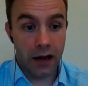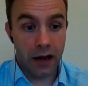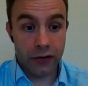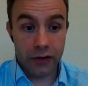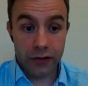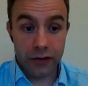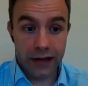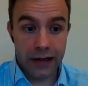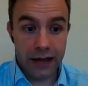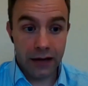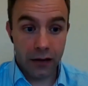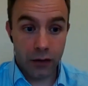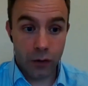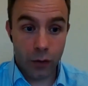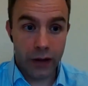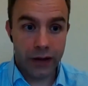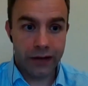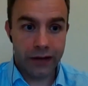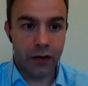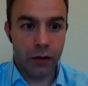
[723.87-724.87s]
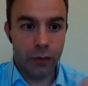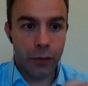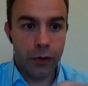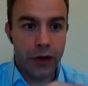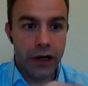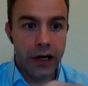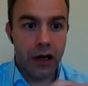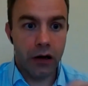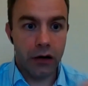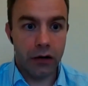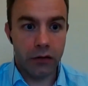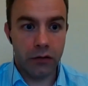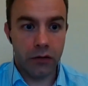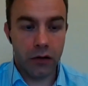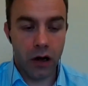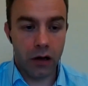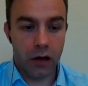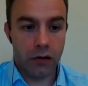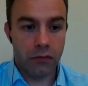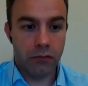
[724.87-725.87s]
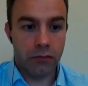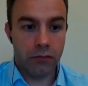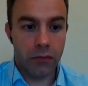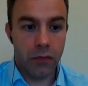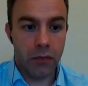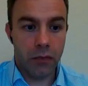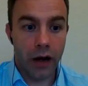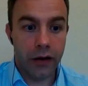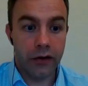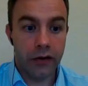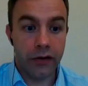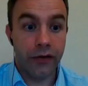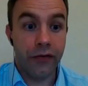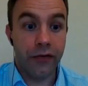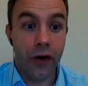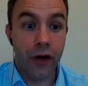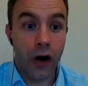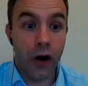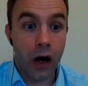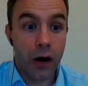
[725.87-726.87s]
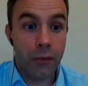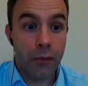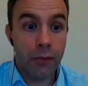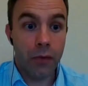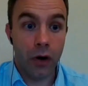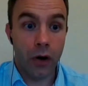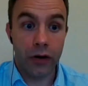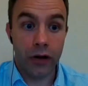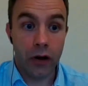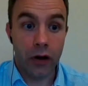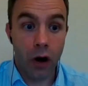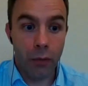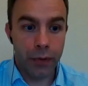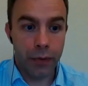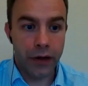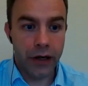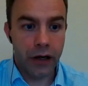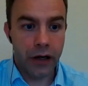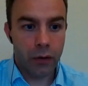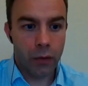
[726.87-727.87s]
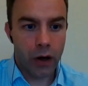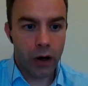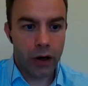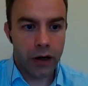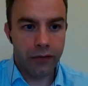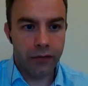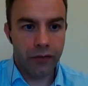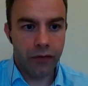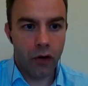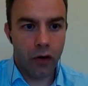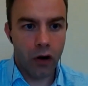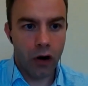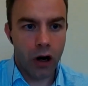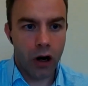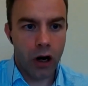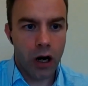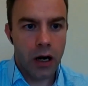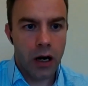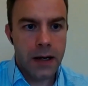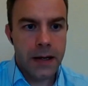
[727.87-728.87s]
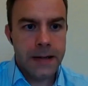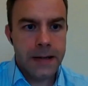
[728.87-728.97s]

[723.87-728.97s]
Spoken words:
just a little quick summary on either the firm or the company you're working for,